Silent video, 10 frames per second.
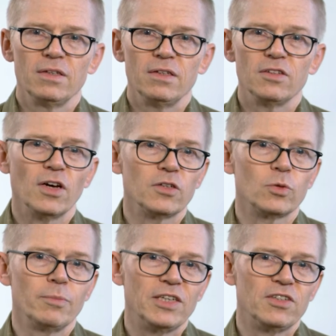It's hard
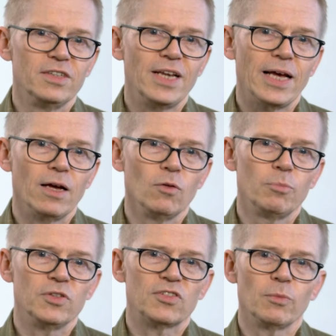to imagine now,
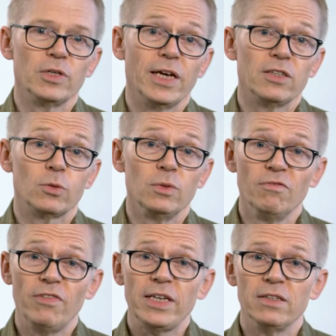but someone had to
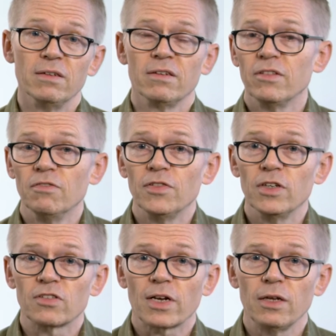invent the
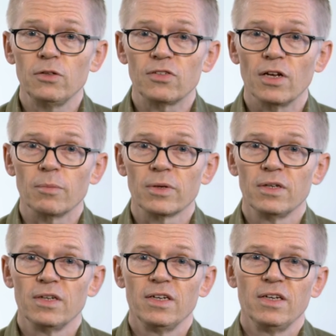first close-up,
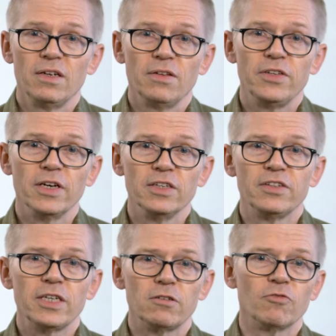the
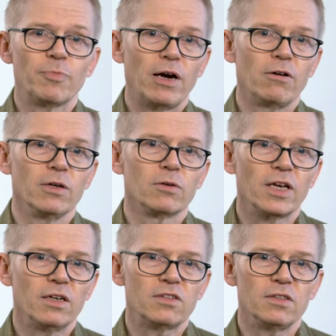idea of parallel
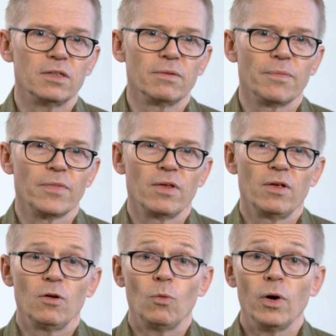cutting,
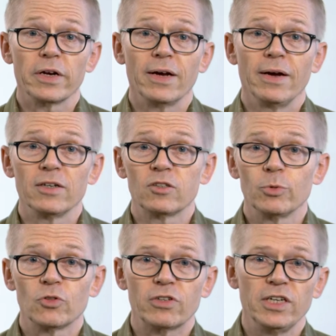work out how to
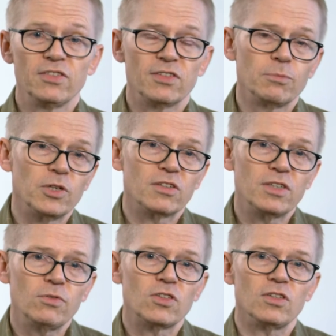portray
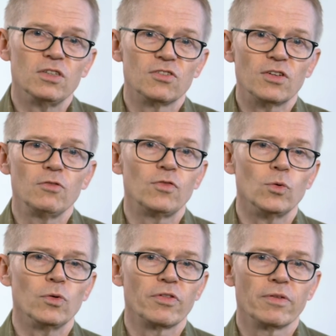subjectivity and so
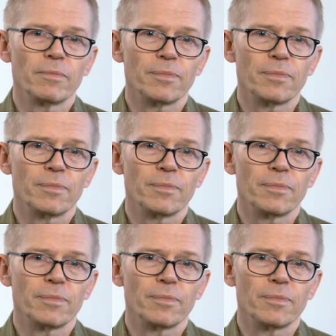forth.